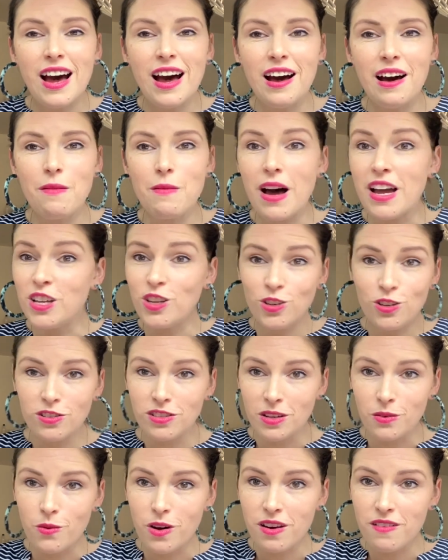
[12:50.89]
Um, are you
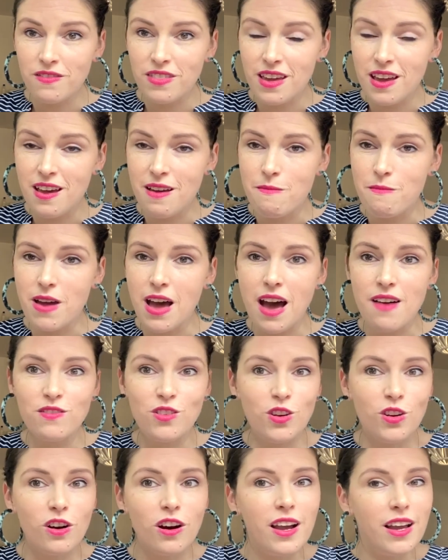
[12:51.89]
using one of them? Have
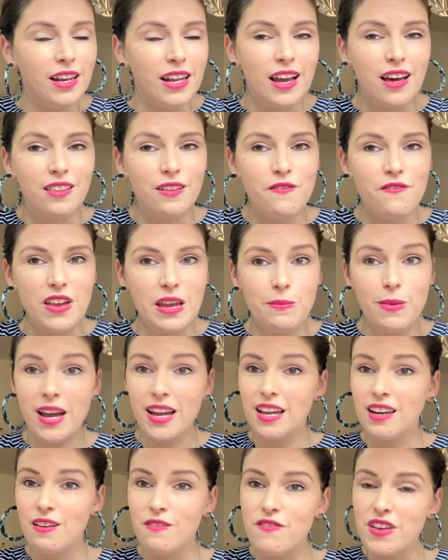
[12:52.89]
you got any other feedback,
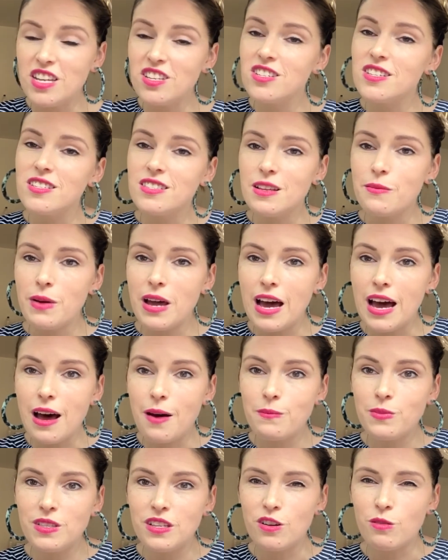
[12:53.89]
any features that
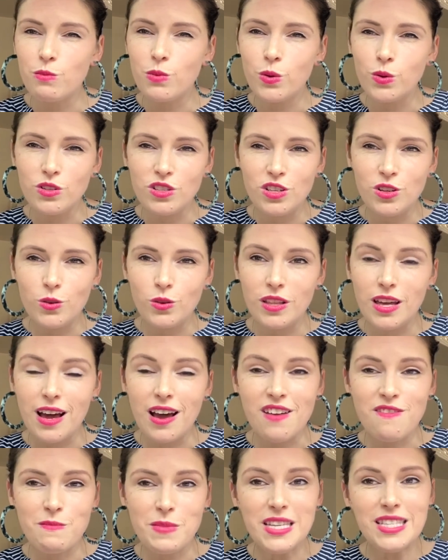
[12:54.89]
perhaps are important to you or that
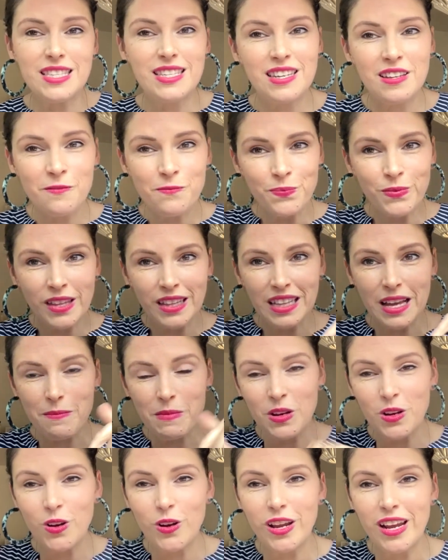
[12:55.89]
I've missed? Let
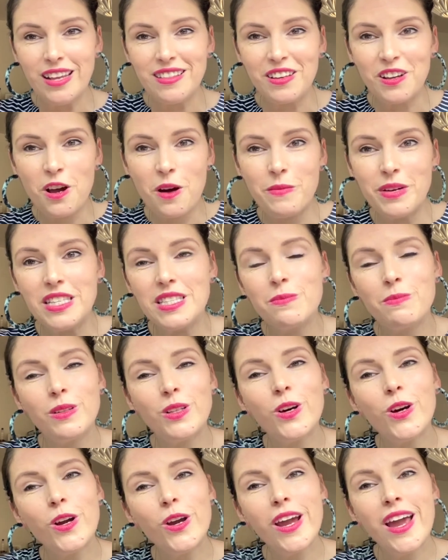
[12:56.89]
me know in the comments
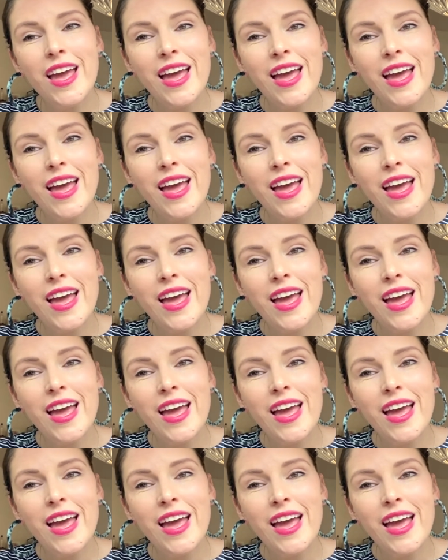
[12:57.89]
below.